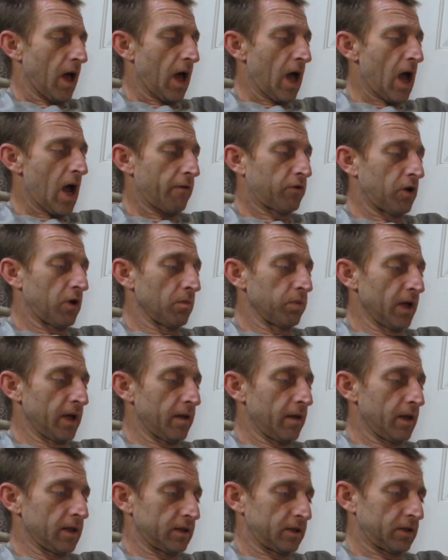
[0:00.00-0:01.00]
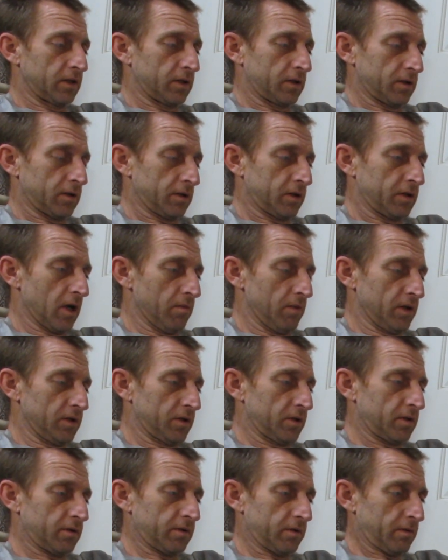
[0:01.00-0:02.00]
After you complete this
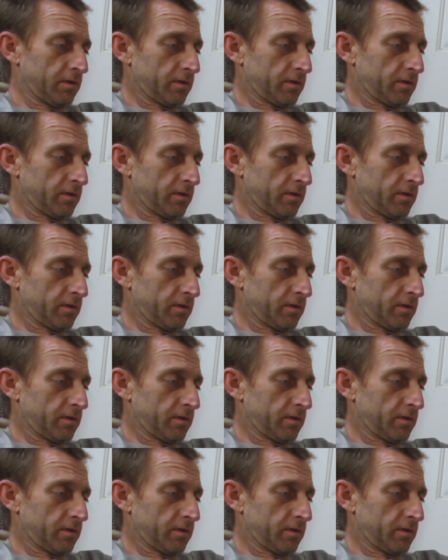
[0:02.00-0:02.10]
summons